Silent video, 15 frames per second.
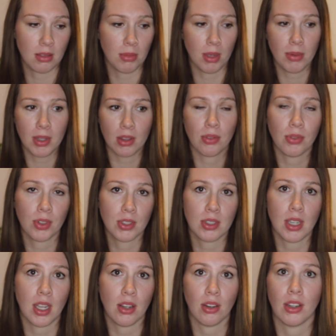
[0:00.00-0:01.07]
So maybe the
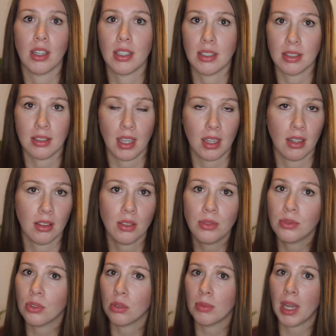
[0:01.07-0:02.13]
first day you're going to decide on the
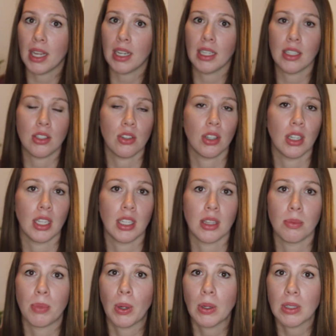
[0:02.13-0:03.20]
formatting and you're going to get
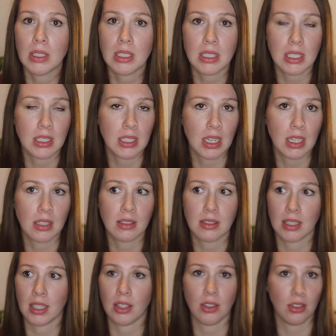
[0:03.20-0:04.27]
the pertinent
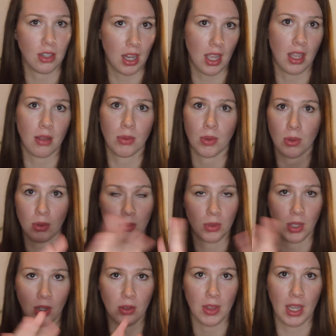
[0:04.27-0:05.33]
details like your name, your,
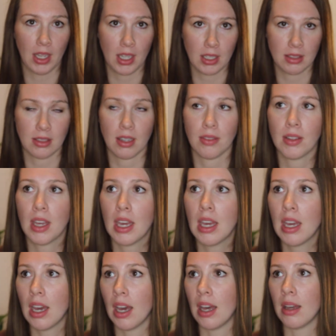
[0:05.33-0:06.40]
and that kind of stuff.
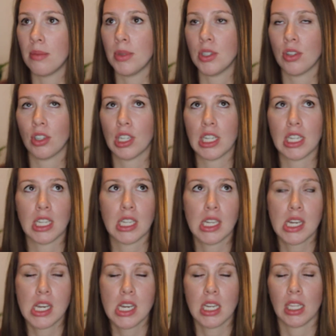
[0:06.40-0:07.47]
And you're going to
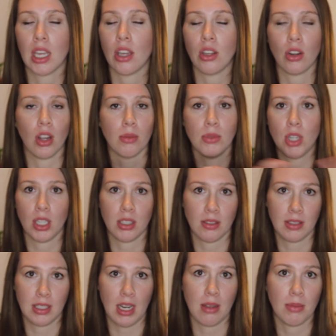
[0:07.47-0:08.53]
get your
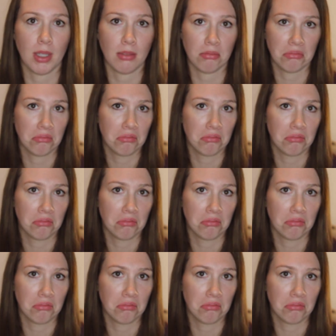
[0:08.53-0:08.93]
objective statement.